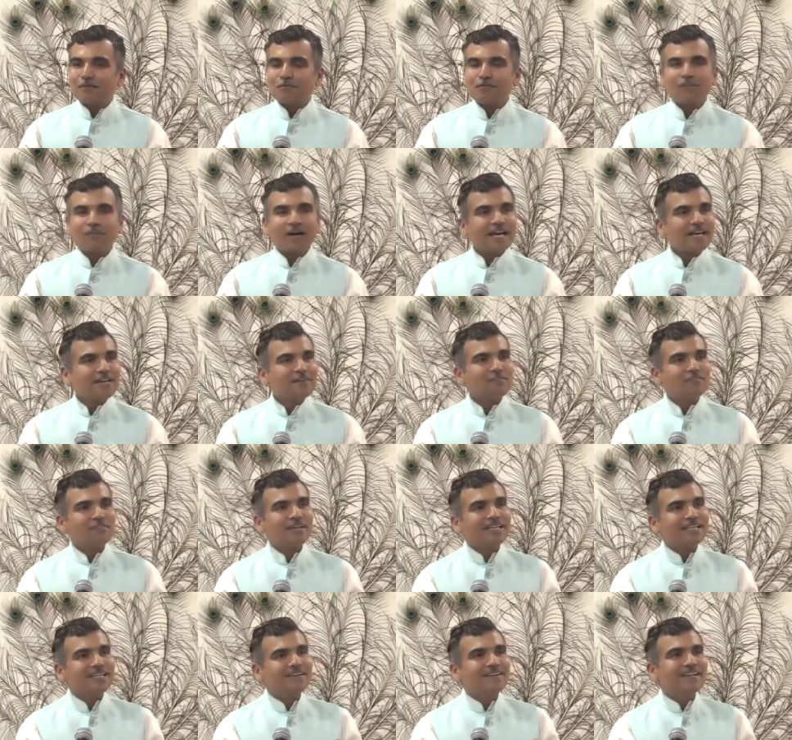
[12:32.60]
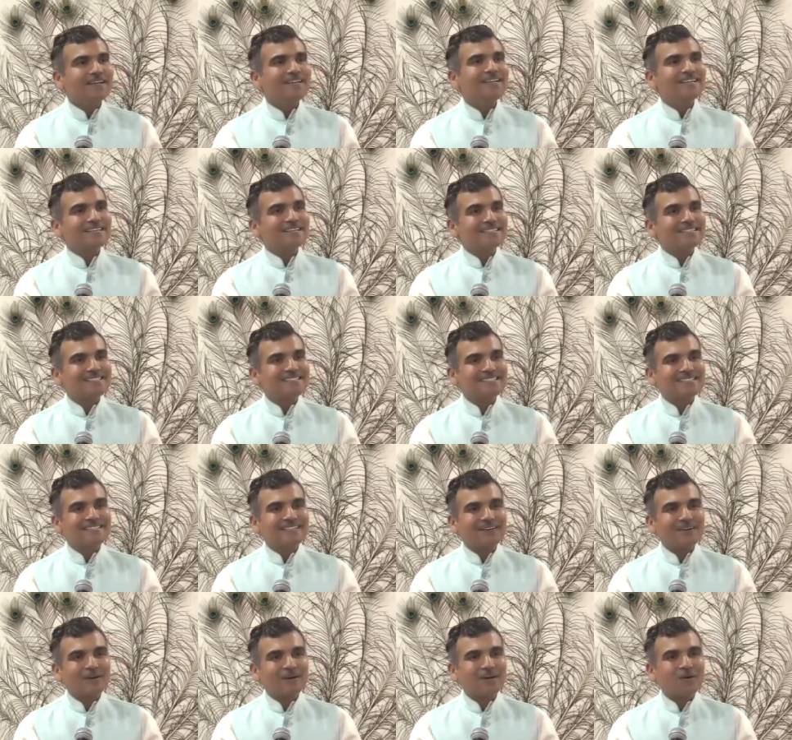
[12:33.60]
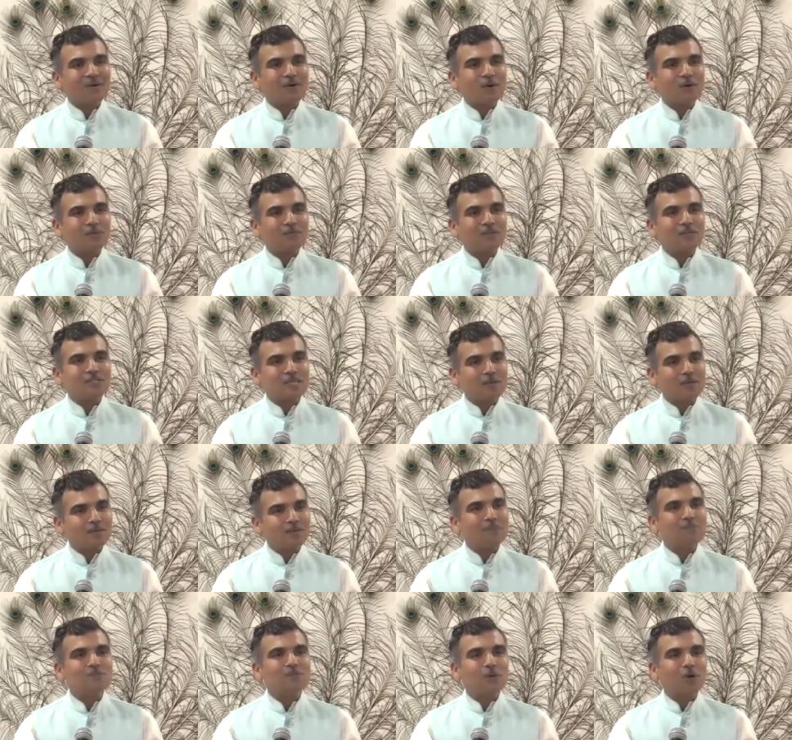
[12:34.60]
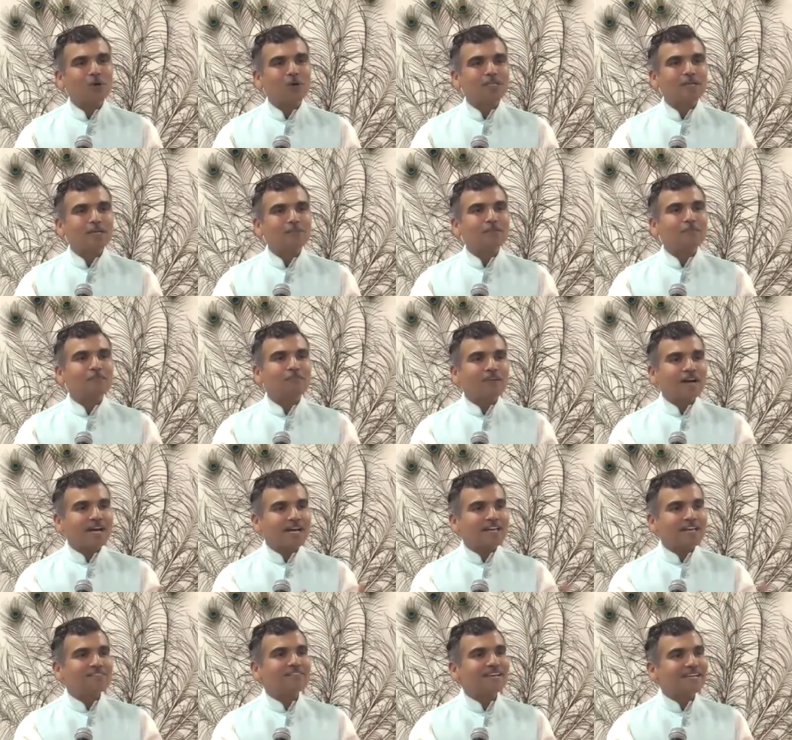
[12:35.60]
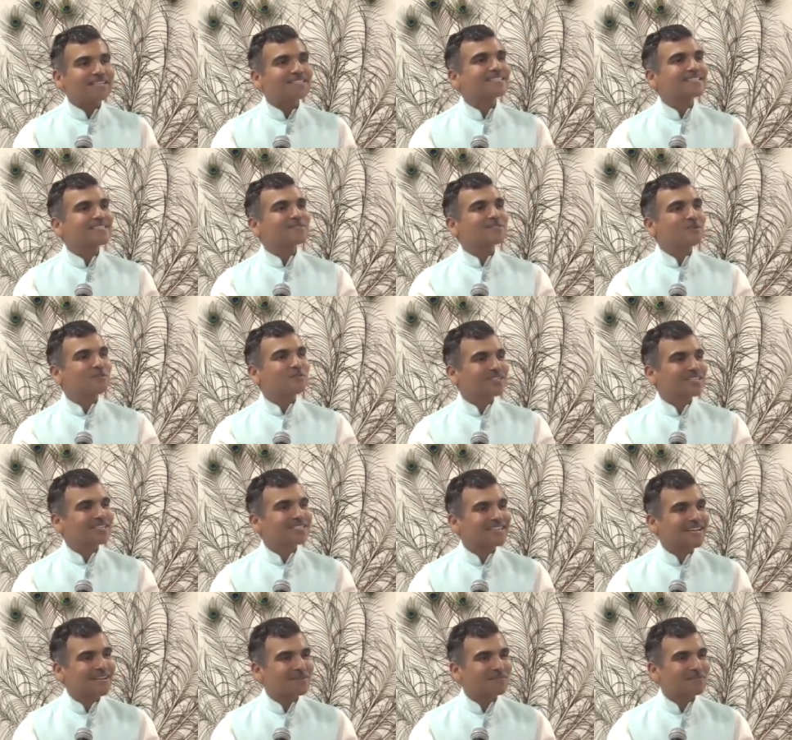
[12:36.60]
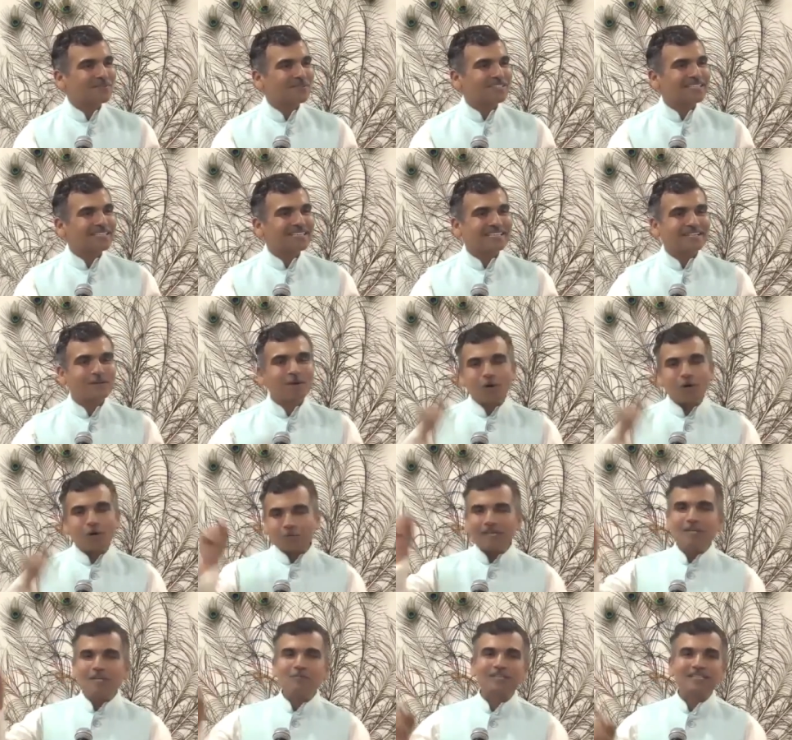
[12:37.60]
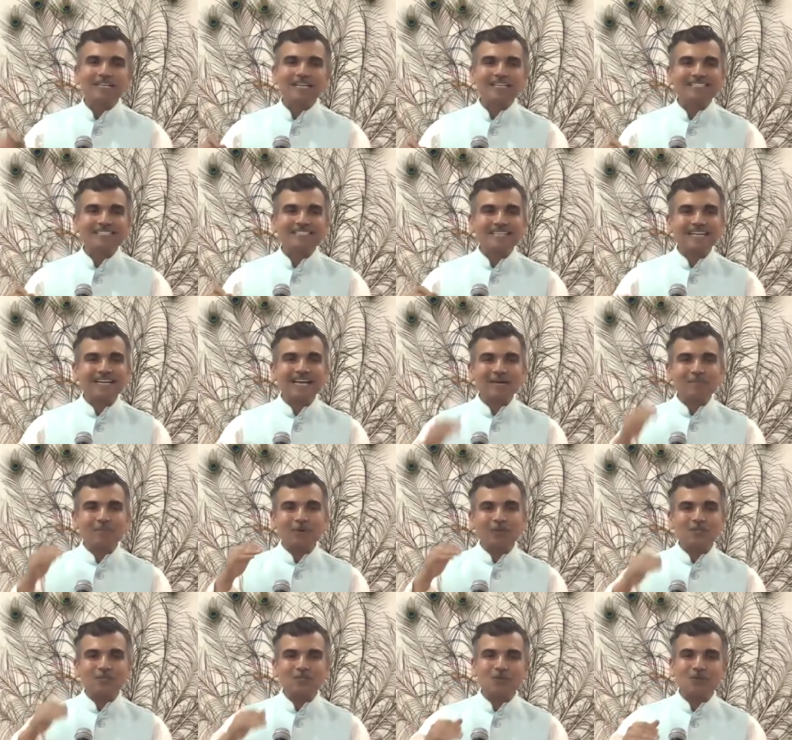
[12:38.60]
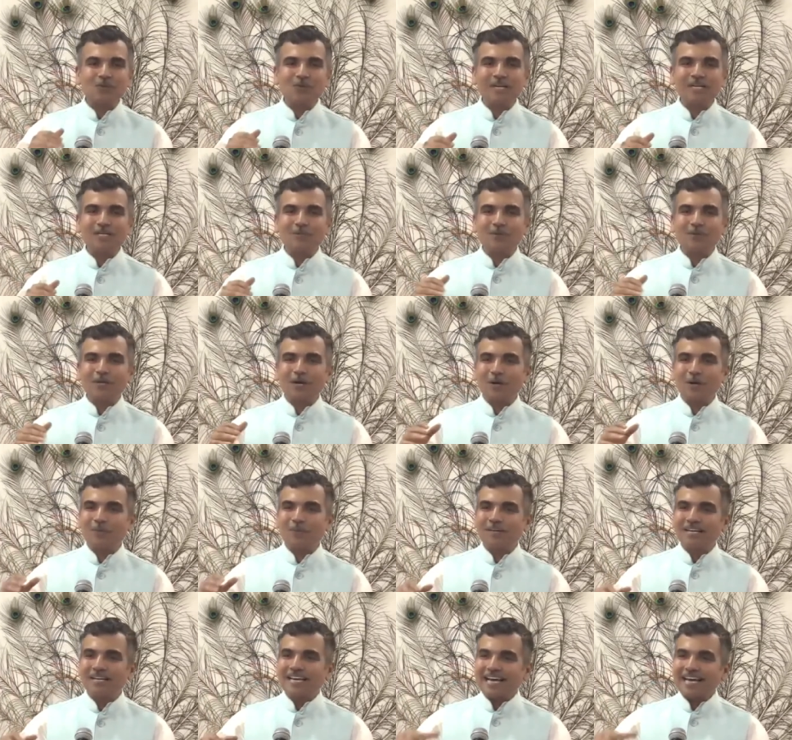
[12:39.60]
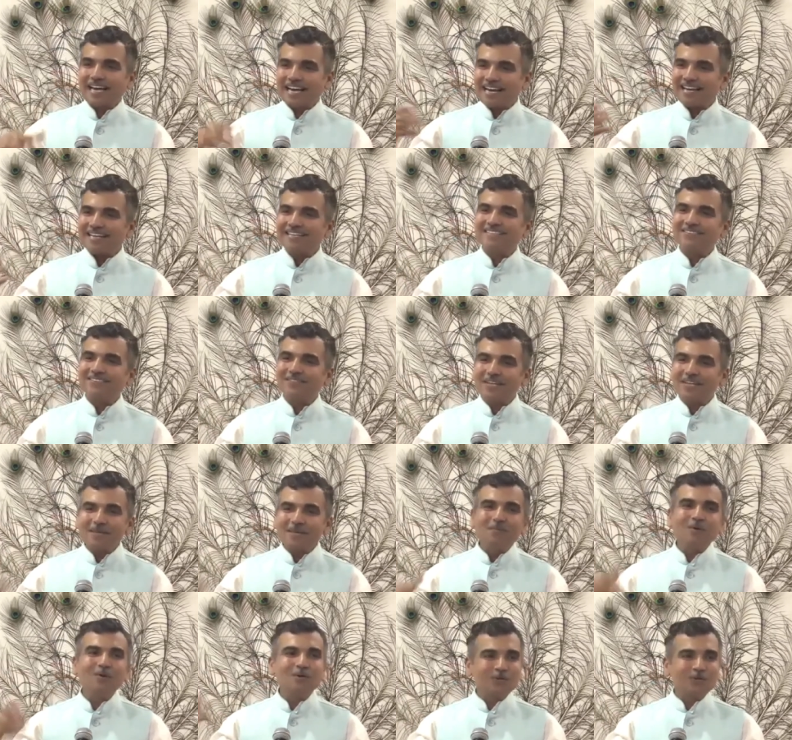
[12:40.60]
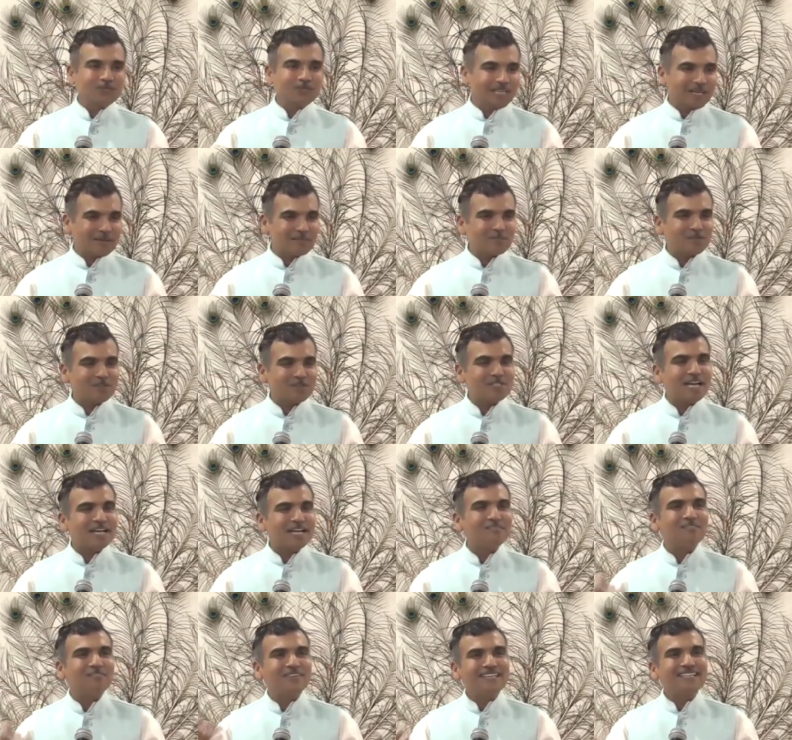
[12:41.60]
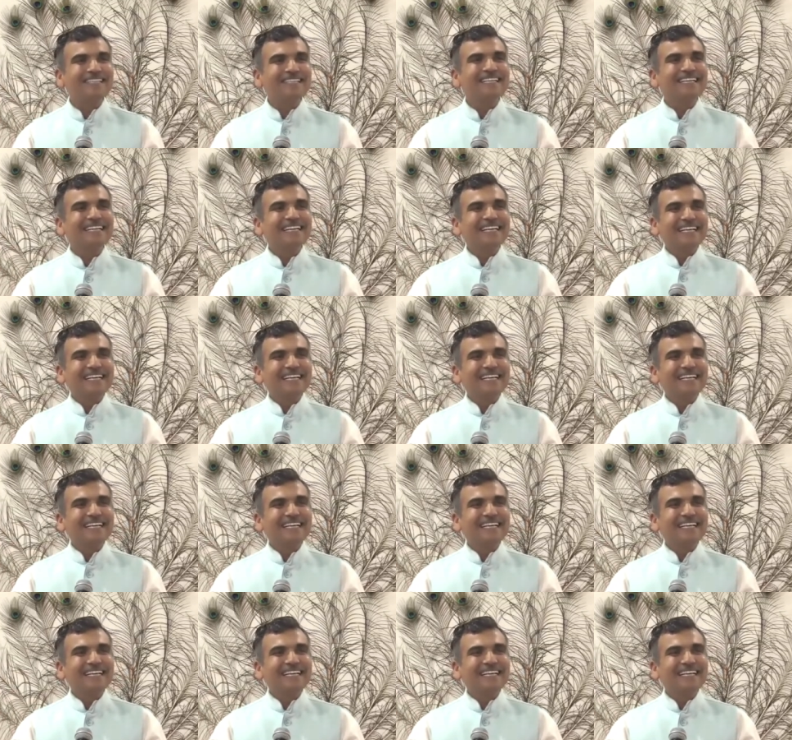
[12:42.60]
five ingredients, or we sometimes call them the five S's of a disciple. They all begin with S, and I'm also going to now add three more to them, which I feel